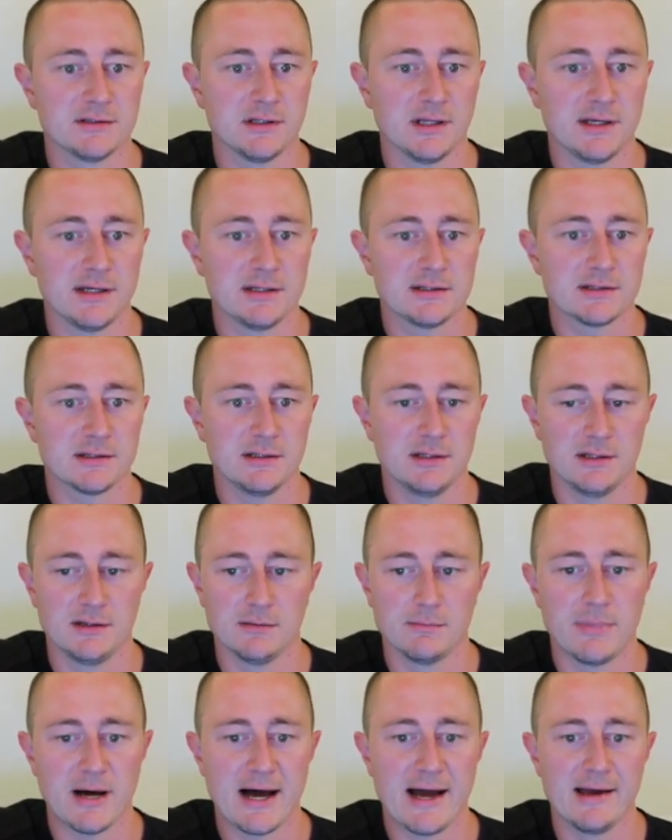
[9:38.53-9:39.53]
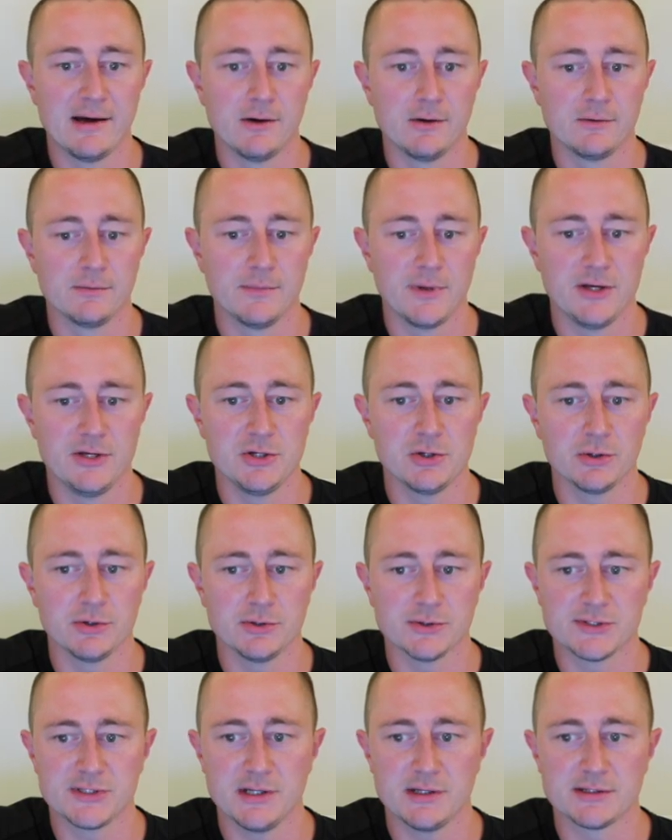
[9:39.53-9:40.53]
is linked in the bio, and
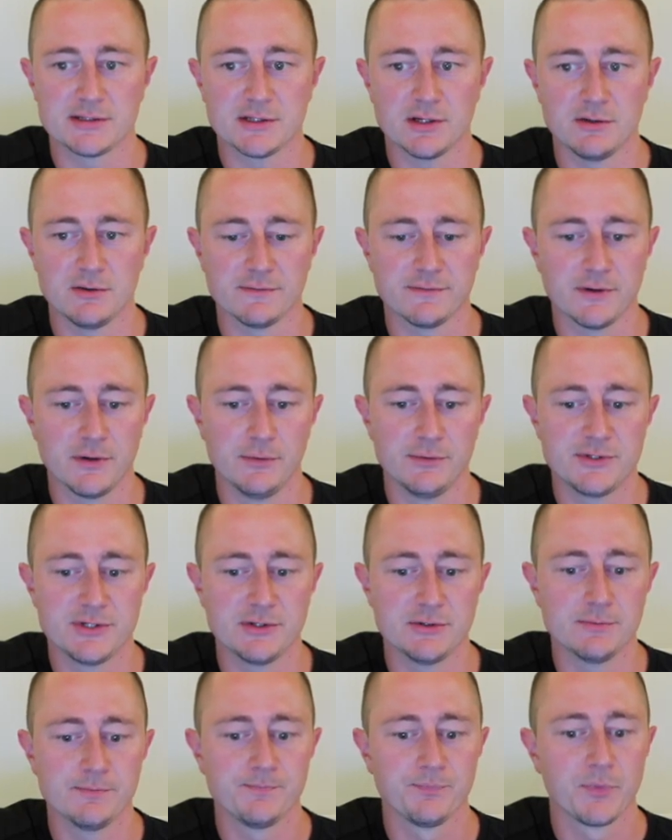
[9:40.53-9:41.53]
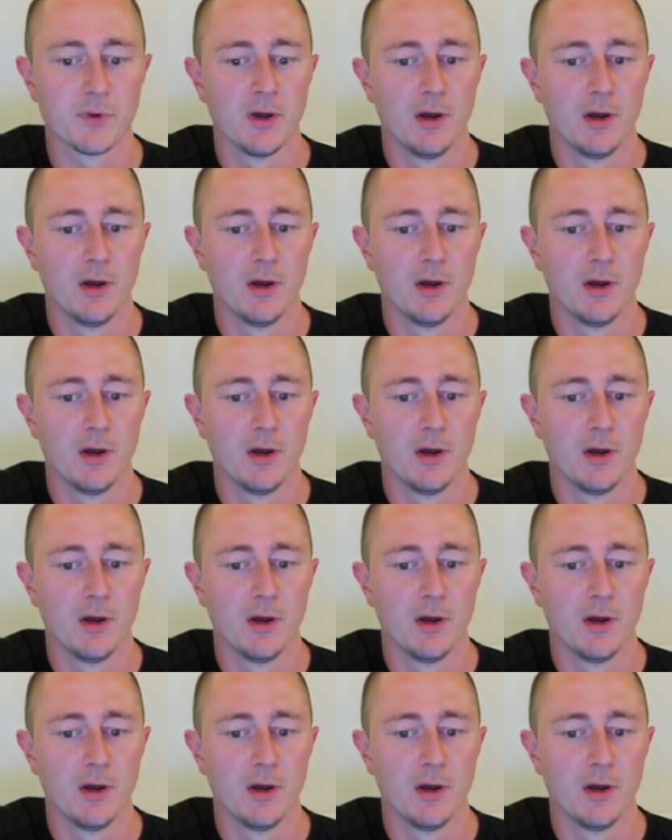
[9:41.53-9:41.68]
you'll see this on your phone too.